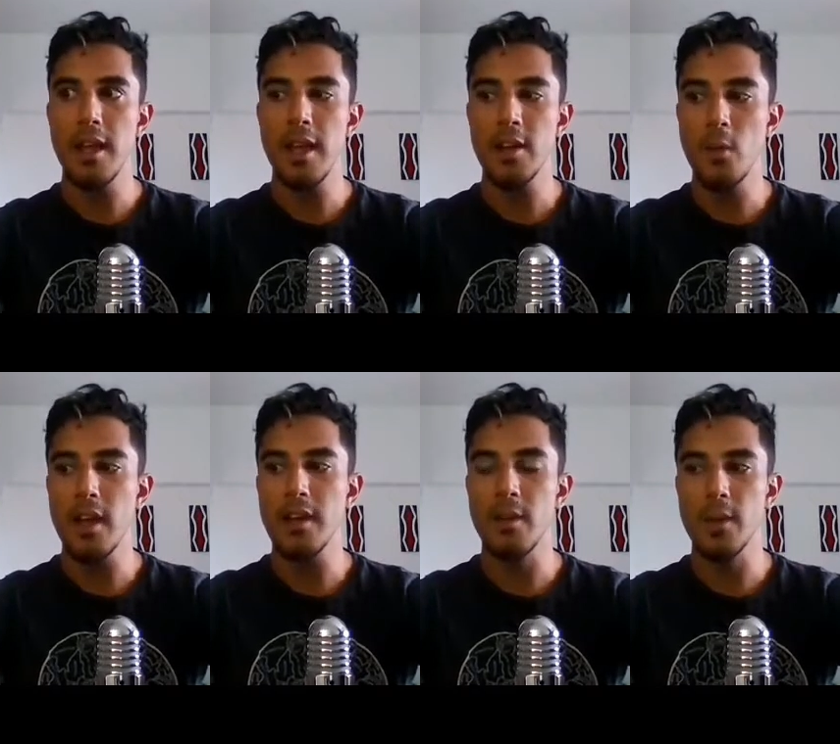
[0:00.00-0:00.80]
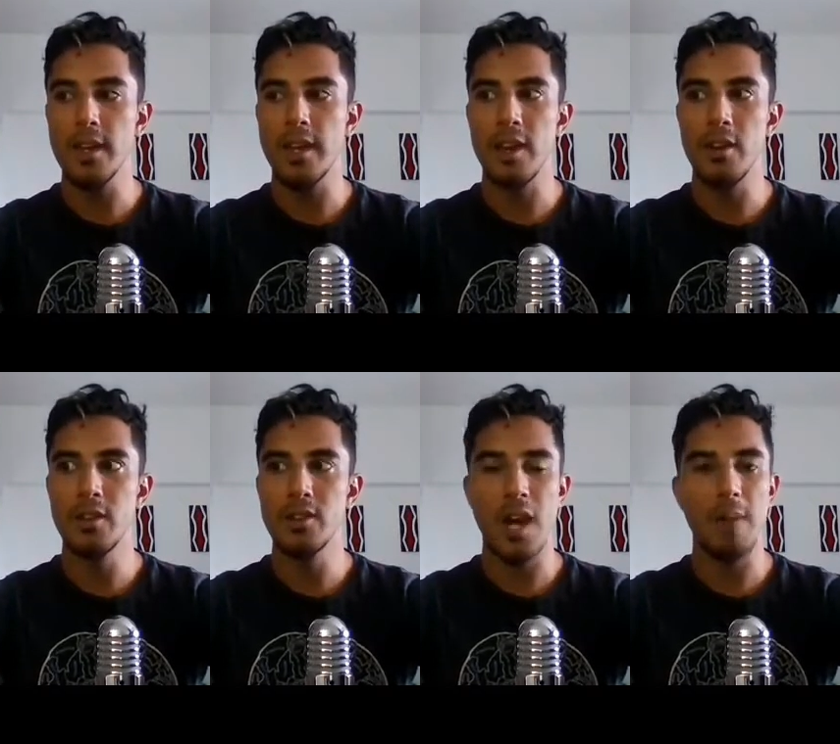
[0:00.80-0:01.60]
in a way that we
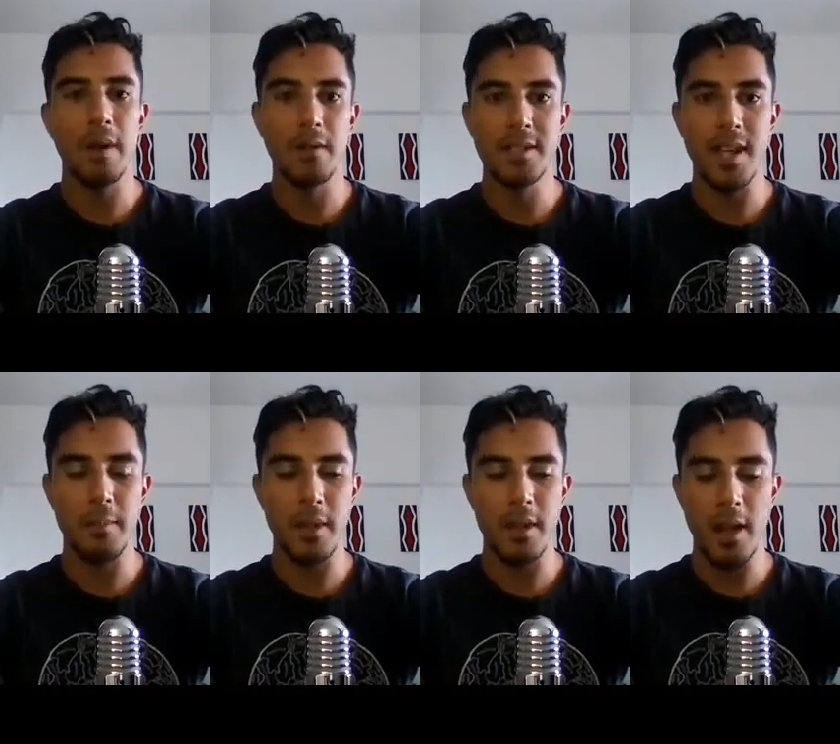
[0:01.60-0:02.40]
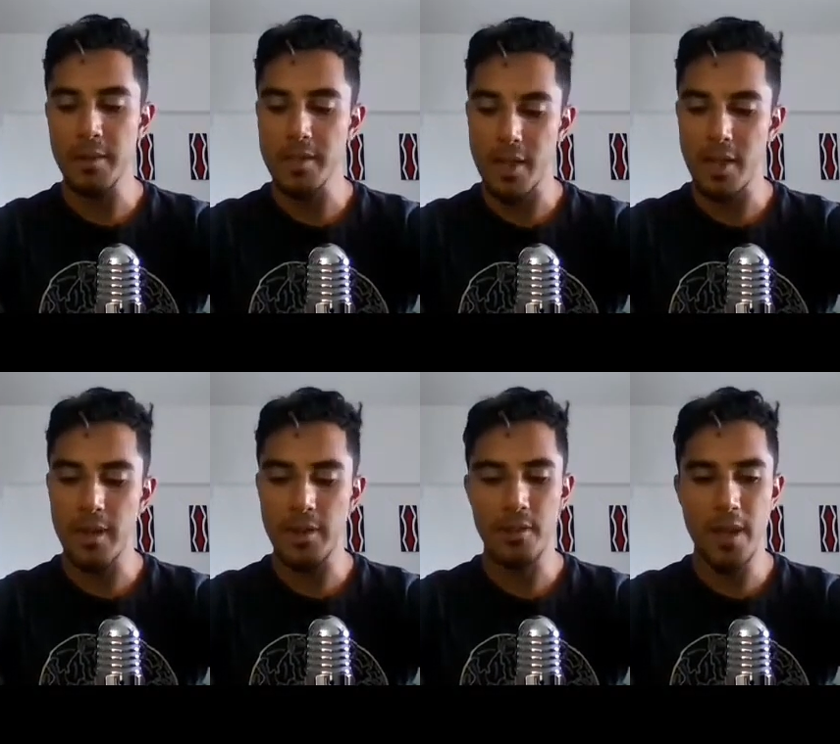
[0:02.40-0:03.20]
can drop our resentment. And I'm going to talk
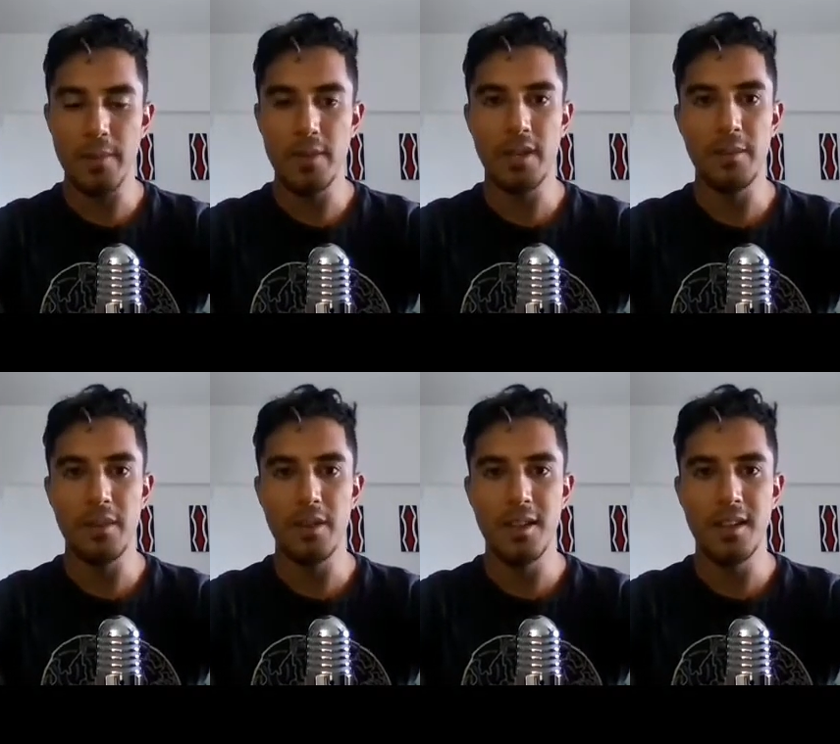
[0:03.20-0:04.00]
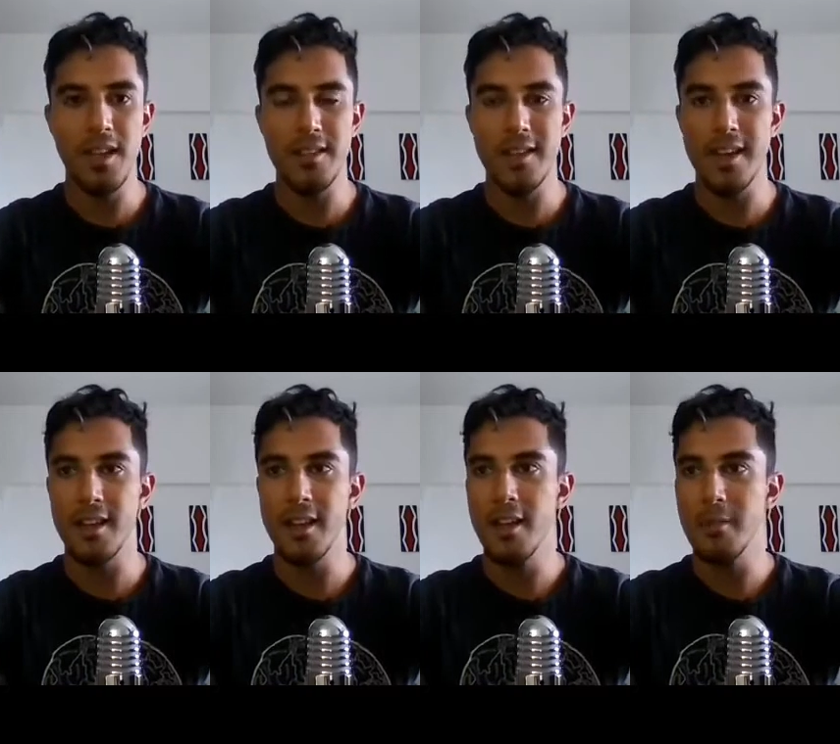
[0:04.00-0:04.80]
about the red pill community and
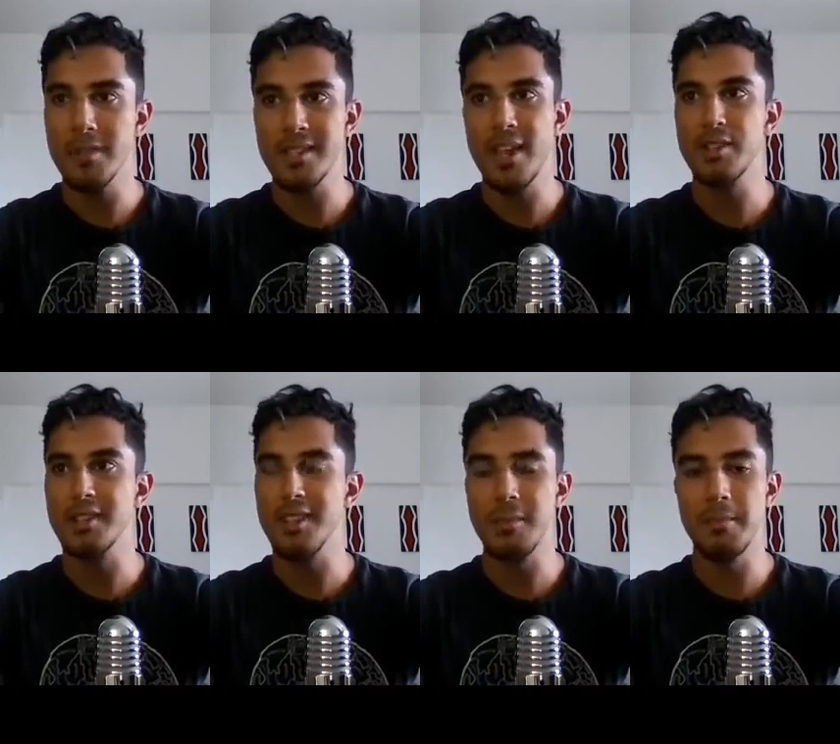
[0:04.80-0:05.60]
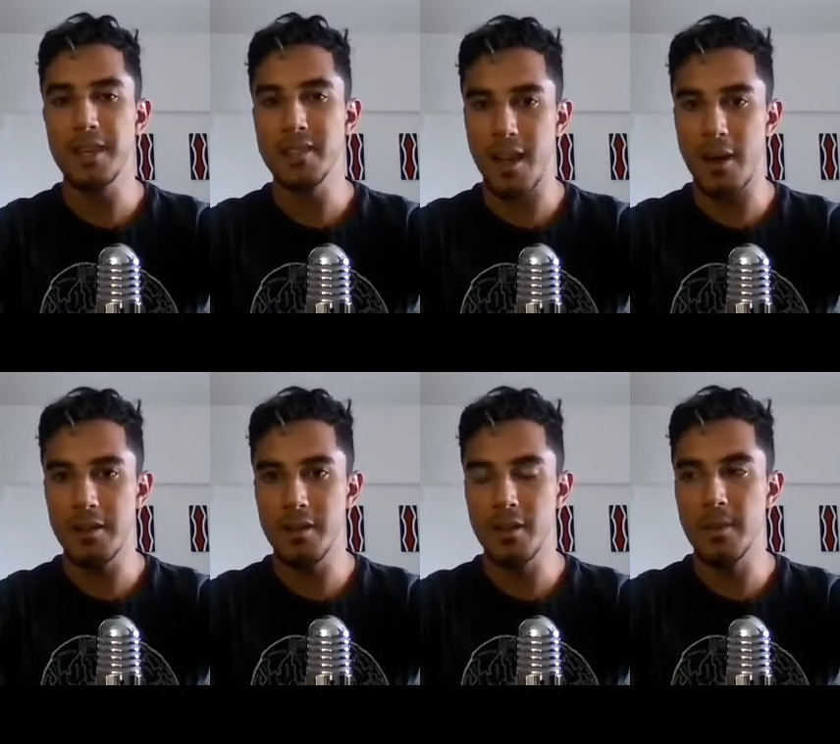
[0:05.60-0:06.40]
like misogyny and MGTOW
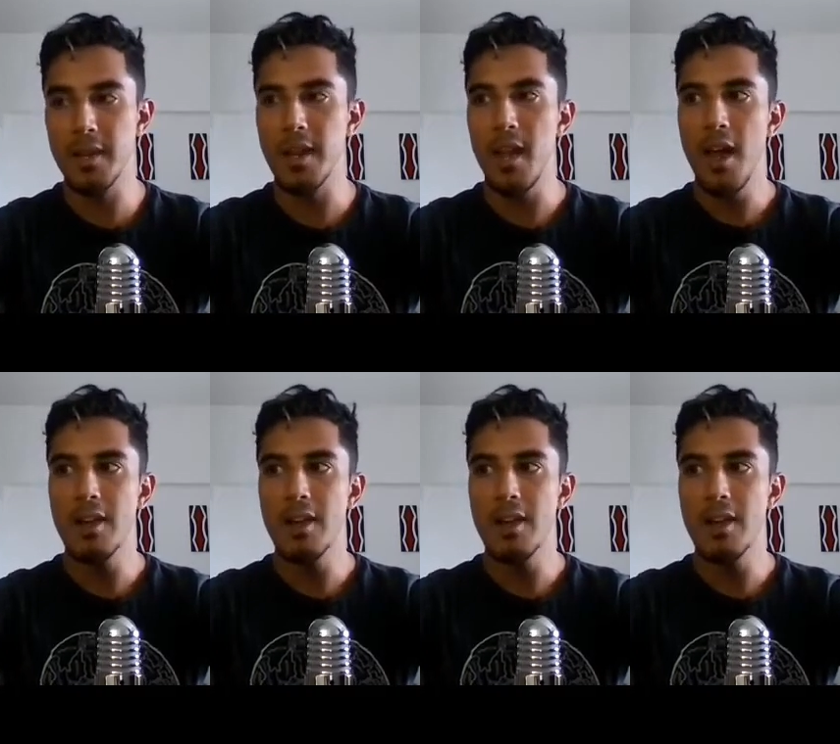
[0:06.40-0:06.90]
in a little bit.